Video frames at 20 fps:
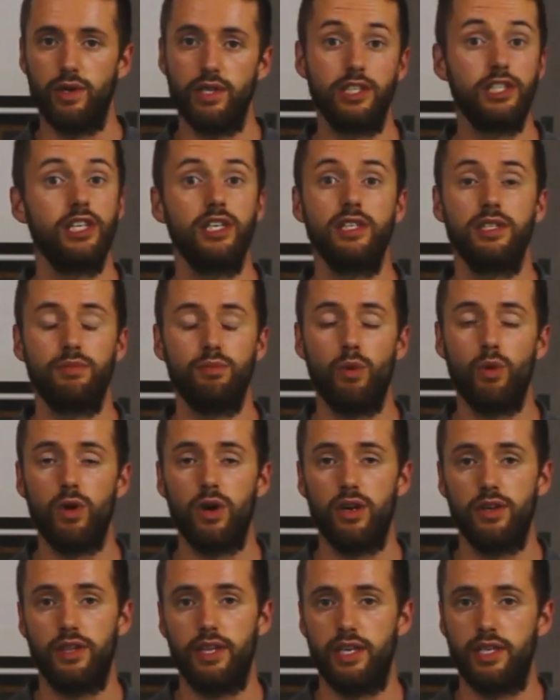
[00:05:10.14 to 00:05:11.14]
which is
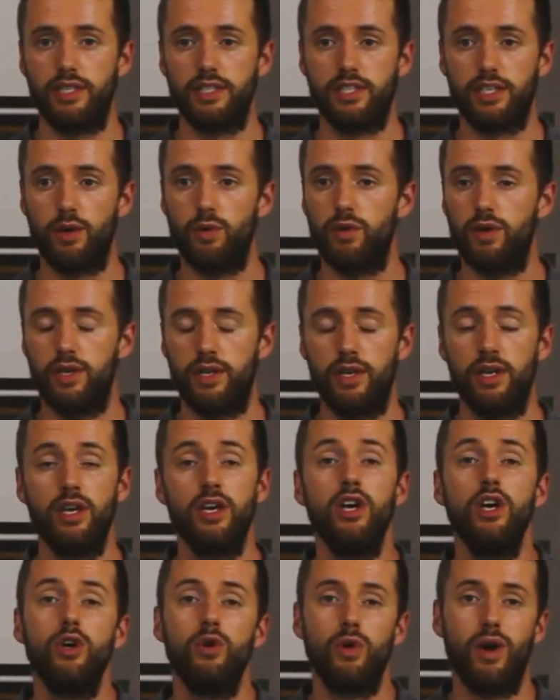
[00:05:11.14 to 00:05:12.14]
more than
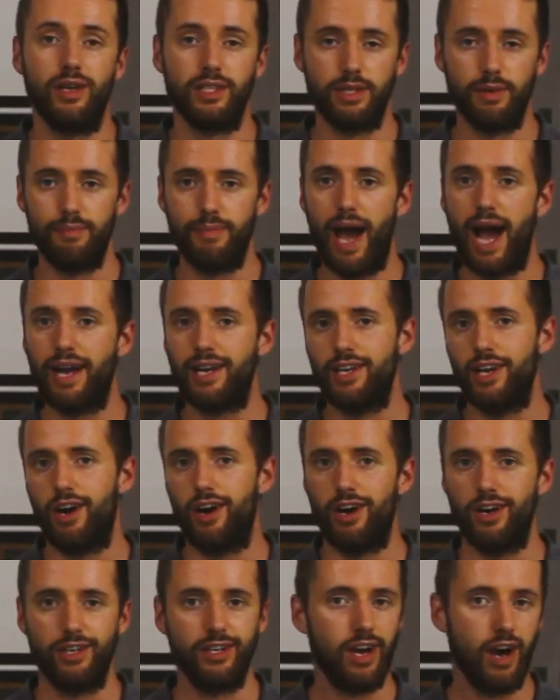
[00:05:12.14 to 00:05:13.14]
someone who has a
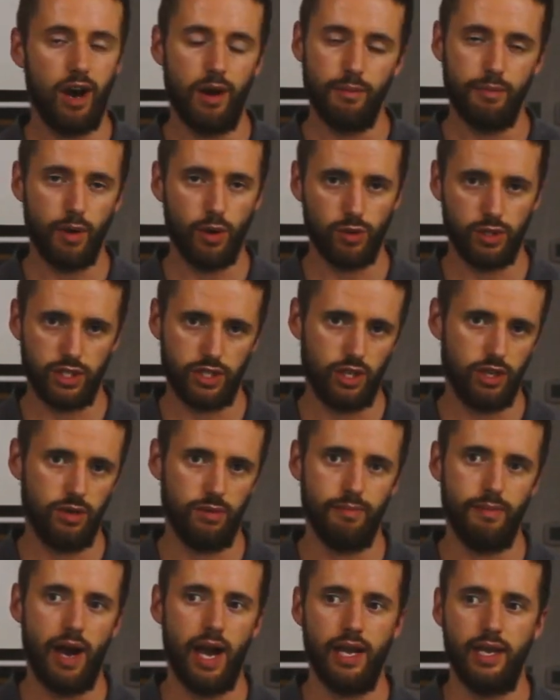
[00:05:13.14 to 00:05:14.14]
backyard
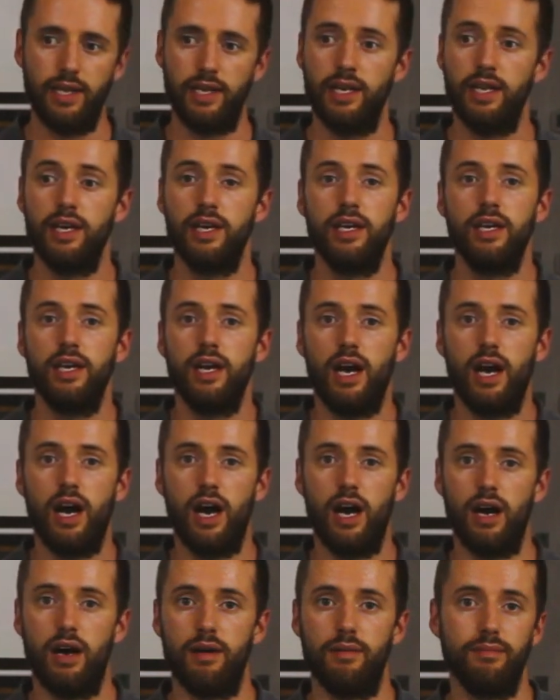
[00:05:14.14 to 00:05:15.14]
composter might
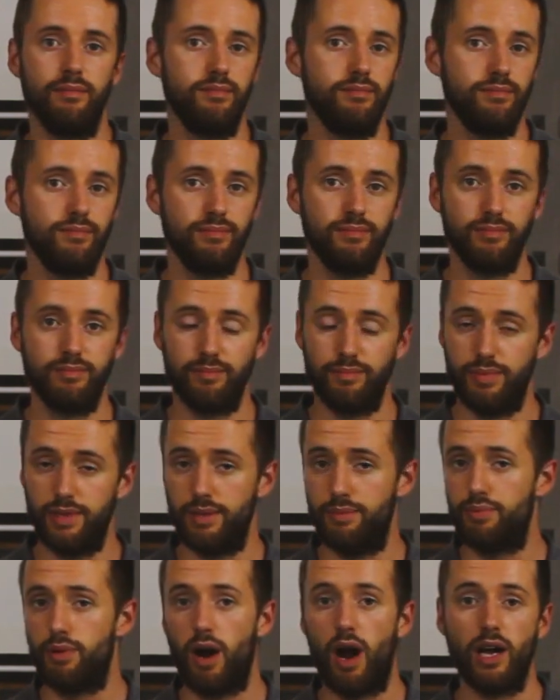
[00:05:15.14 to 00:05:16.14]
be
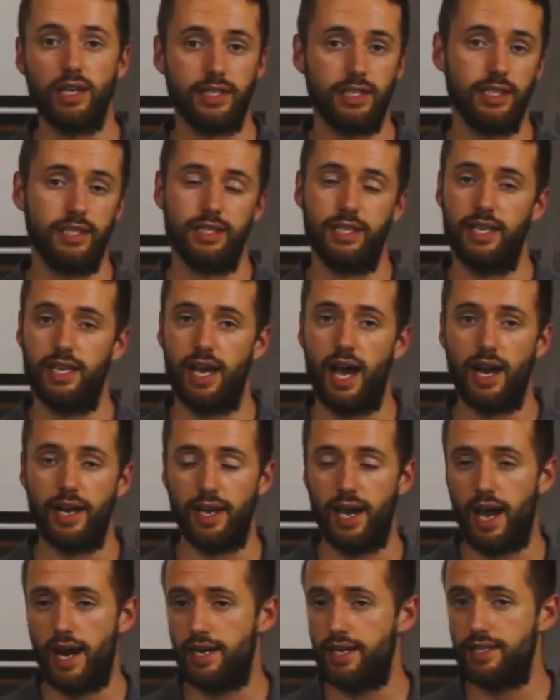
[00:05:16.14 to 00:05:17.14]
processing
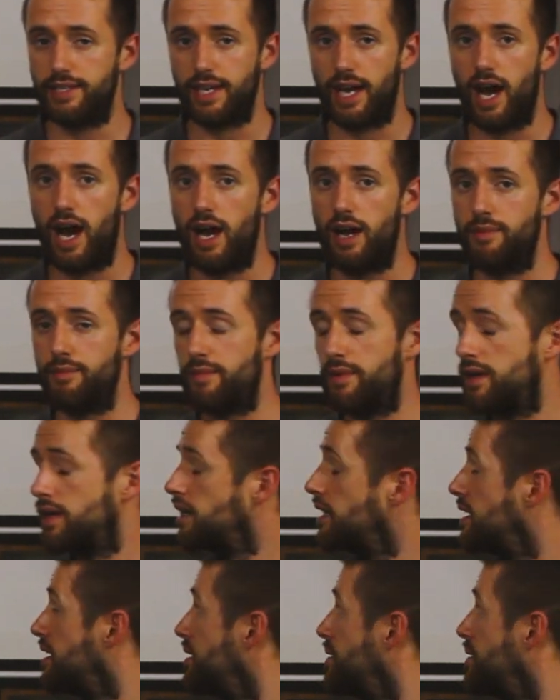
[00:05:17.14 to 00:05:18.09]
at any time.